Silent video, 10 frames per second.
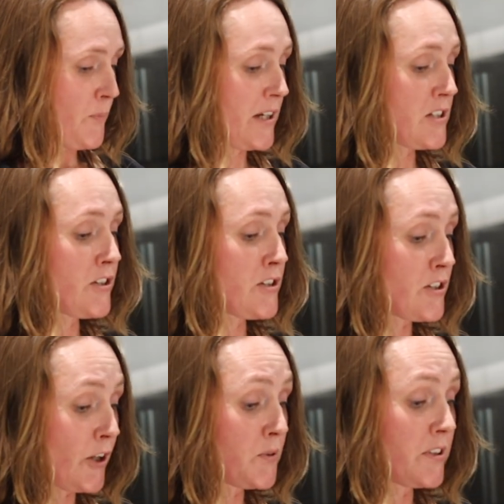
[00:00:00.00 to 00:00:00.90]
But as
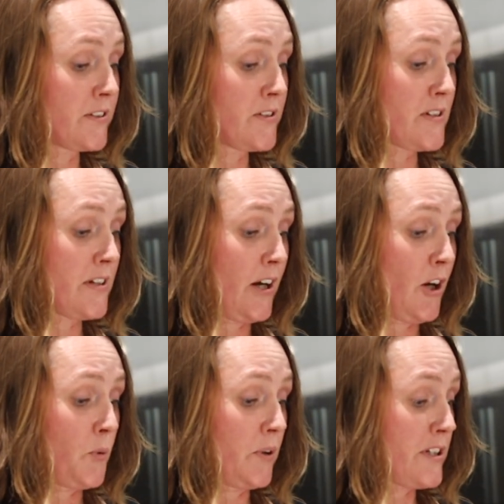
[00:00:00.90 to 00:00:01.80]
custodians,
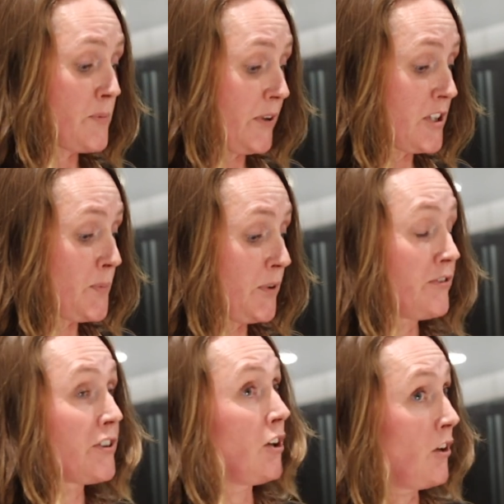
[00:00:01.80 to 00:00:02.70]
we're responsible
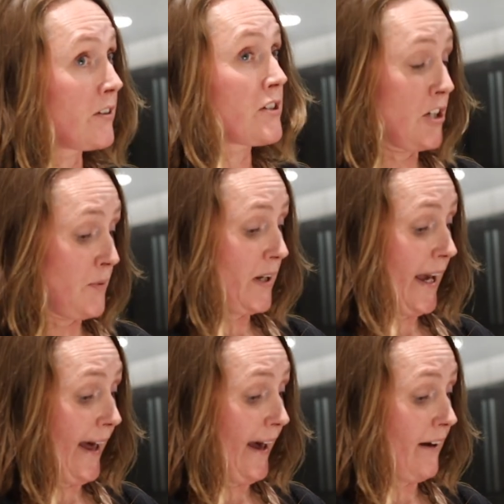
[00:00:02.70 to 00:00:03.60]
for the long-term
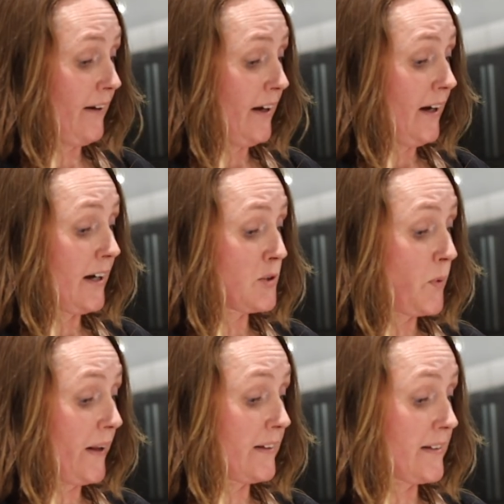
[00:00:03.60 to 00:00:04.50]
care
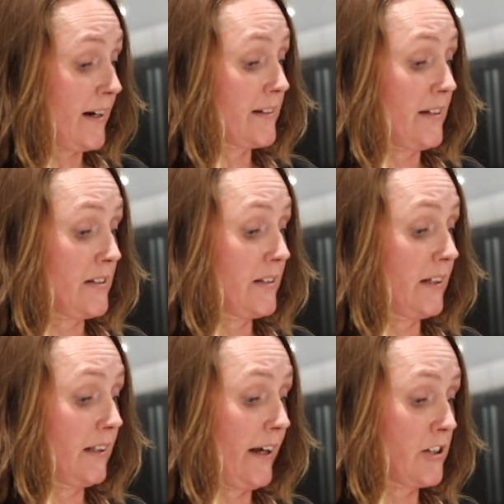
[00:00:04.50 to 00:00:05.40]
as well as access to
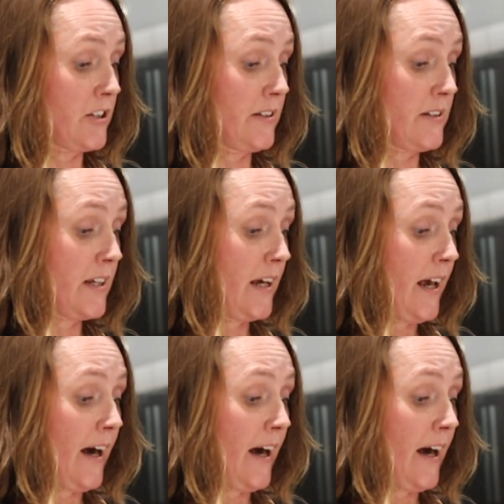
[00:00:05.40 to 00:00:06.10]
the collections,